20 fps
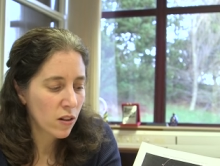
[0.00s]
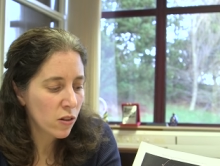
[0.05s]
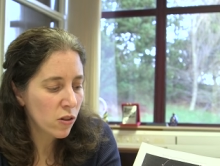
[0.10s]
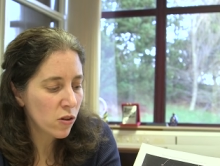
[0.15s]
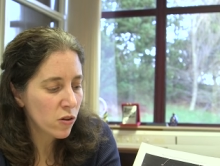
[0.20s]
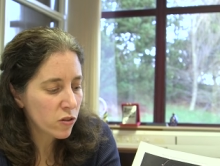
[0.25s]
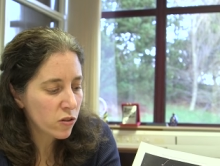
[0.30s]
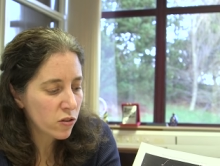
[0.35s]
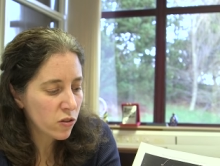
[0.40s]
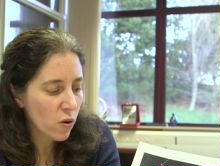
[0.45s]

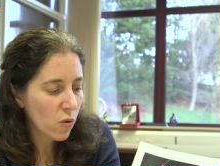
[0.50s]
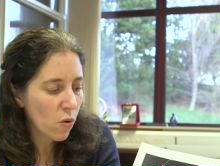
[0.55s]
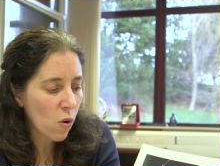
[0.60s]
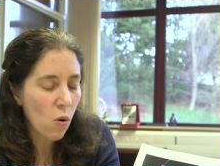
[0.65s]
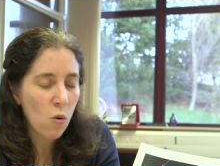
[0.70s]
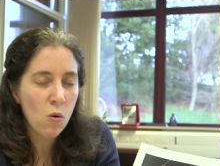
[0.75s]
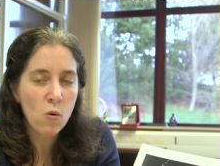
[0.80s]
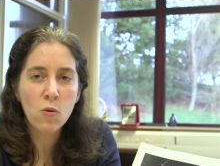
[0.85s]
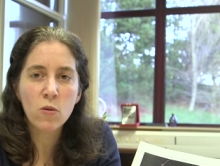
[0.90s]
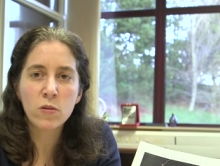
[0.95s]
look so
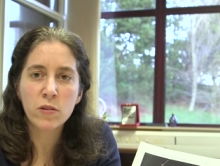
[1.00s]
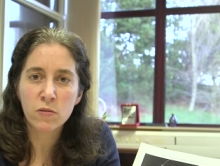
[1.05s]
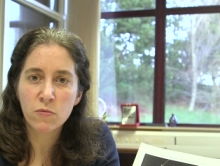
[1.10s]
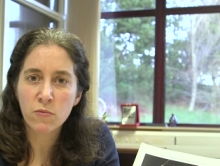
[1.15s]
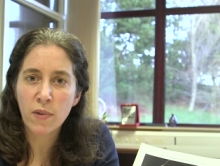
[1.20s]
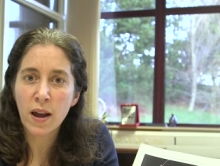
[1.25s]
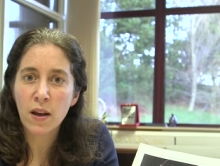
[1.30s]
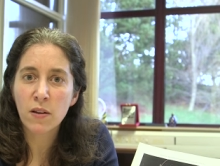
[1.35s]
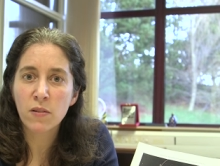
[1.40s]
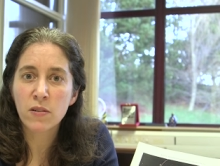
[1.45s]
old
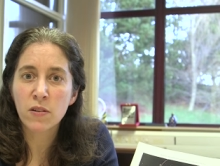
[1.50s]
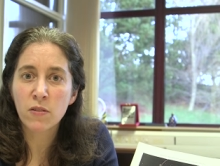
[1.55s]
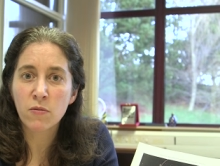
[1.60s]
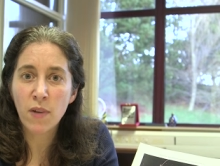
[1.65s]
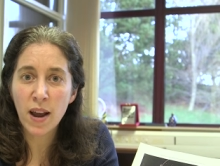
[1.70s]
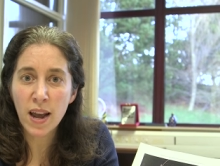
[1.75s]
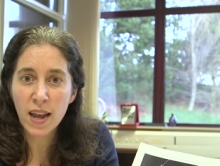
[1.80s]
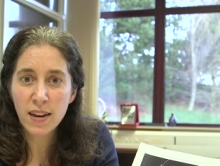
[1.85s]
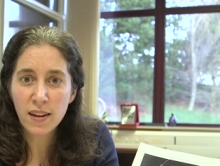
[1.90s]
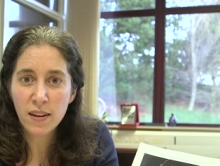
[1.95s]
and round
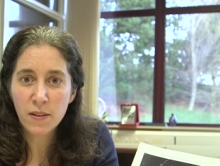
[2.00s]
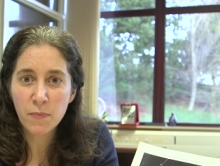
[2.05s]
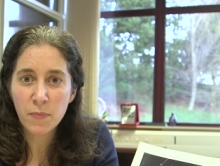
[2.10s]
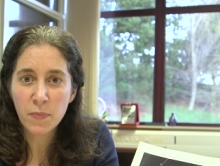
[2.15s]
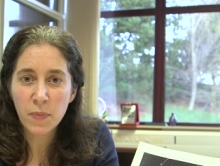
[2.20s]
and red